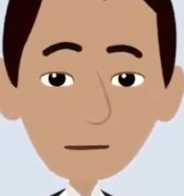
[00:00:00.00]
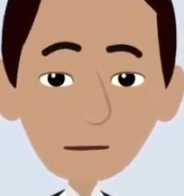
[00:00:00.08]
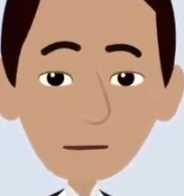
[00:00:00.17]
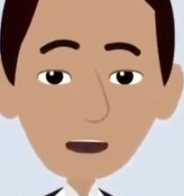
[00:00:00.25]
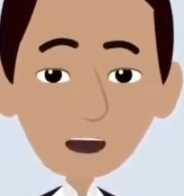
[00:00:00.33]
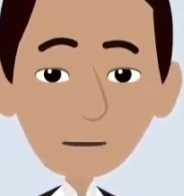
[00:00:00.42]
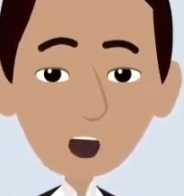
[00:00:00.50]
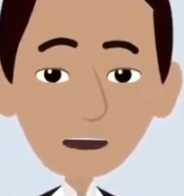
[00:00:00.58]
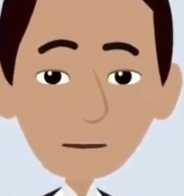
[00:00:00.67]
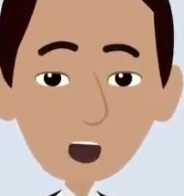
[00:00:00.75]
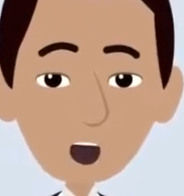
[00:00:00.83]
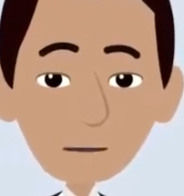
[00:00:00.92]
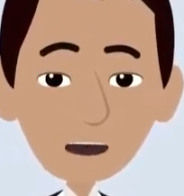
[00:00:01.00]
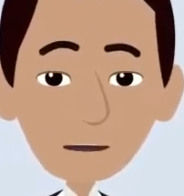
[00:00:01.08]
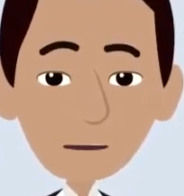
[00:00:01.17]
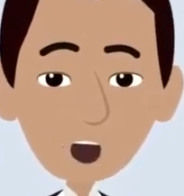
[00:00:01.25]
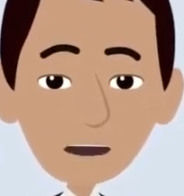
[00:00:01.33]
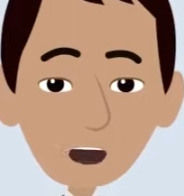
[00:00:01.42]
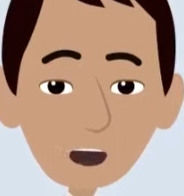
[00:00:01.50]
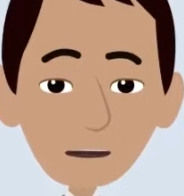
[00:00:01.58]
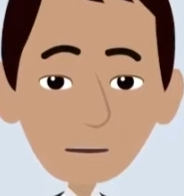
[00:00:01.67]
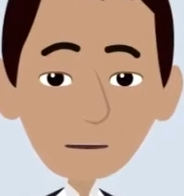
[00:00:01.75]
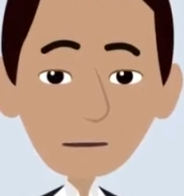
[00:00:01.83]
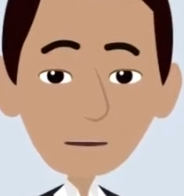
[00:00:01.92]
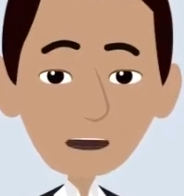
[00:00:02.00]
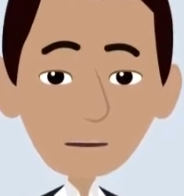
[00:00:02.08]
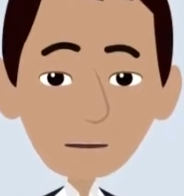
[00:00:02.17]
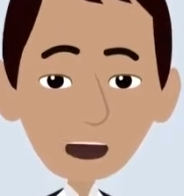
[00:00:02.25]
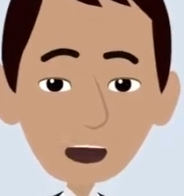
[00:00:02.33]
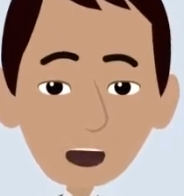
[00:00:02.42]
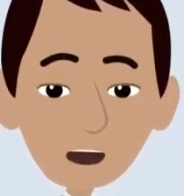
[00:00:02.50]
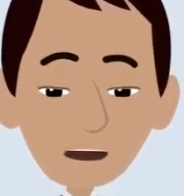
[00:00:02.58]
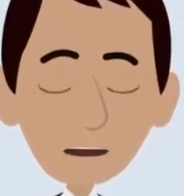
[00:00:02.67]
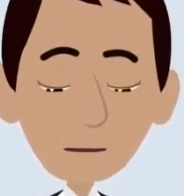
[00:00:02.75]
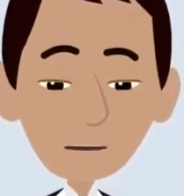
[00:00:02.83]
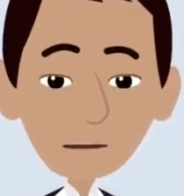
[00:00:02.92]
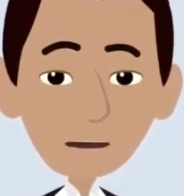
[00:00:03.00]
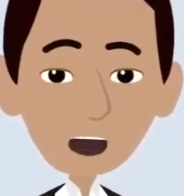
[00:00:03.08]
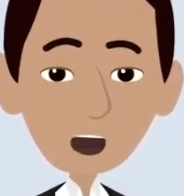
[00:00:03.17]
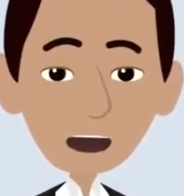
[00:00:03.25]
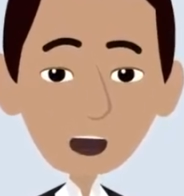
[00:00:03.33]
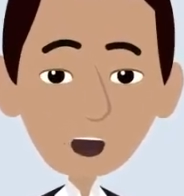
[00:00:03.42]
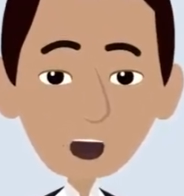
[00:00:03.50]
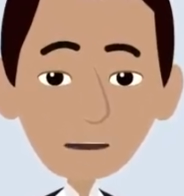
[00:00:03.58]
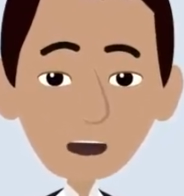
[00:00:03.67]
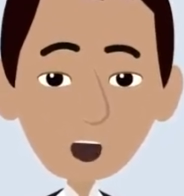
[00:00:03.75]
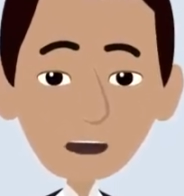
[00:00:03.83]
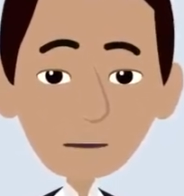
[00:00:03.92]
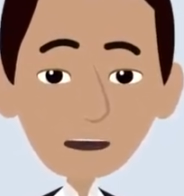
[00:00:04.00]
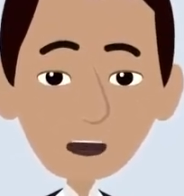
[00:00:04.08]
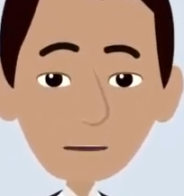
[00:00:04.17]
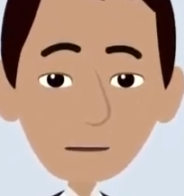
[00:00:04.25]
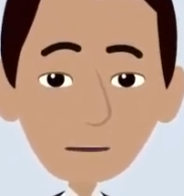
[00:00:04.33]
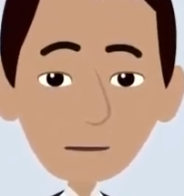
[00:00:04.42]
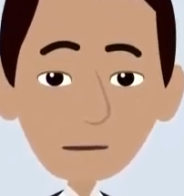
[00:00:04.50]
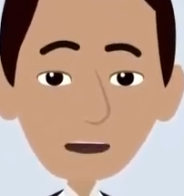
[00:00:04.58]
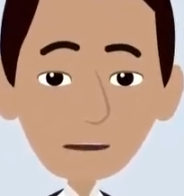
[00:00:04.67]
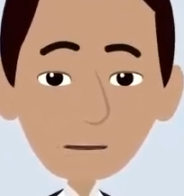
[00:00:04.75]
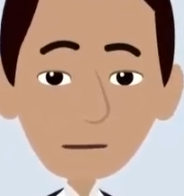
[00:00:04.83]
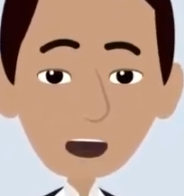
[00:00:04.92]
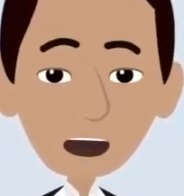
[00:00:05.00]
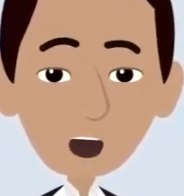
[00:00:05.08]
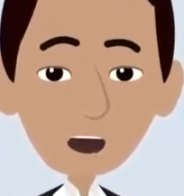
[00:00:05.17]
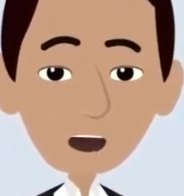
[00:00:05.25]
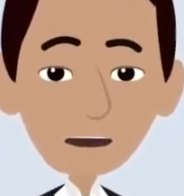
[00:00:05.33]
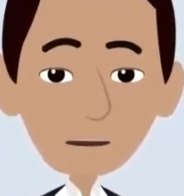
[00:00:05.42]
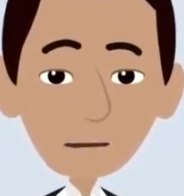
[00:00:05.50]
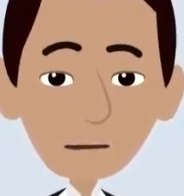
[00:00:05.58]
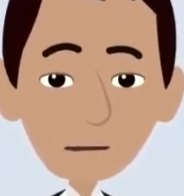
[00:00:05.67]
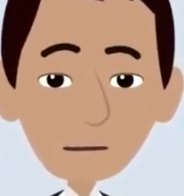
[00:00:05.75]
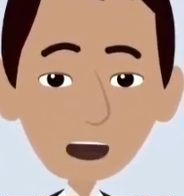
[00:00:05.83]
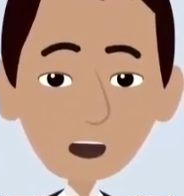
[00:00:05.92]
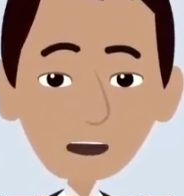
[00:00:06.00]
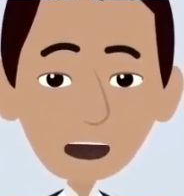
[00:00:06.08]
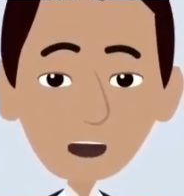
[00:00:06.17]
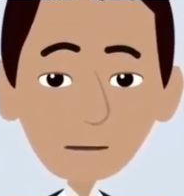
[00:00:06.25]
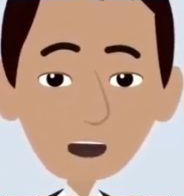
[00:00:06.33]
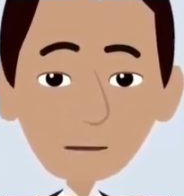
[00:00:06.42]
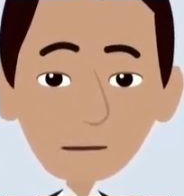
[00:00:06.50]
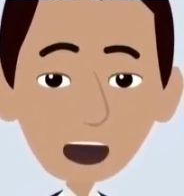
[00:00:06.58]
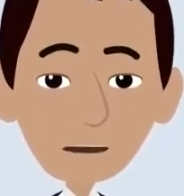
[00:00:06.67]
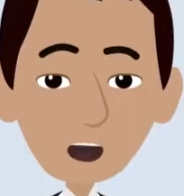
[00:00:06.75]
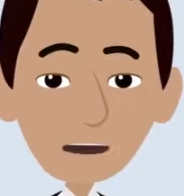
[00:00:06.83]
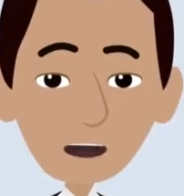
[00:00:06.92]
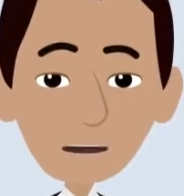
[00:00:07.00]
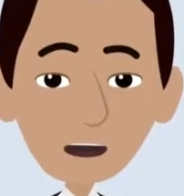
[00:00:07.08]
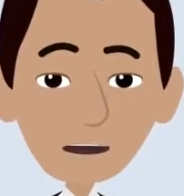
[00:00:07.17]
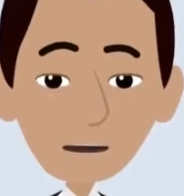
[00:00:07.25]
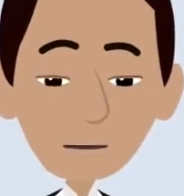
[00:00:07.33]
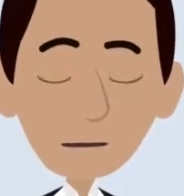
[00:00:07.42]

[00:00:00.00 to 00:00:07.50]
And if those actions are not performed, you will not manifest the things from that particular belief.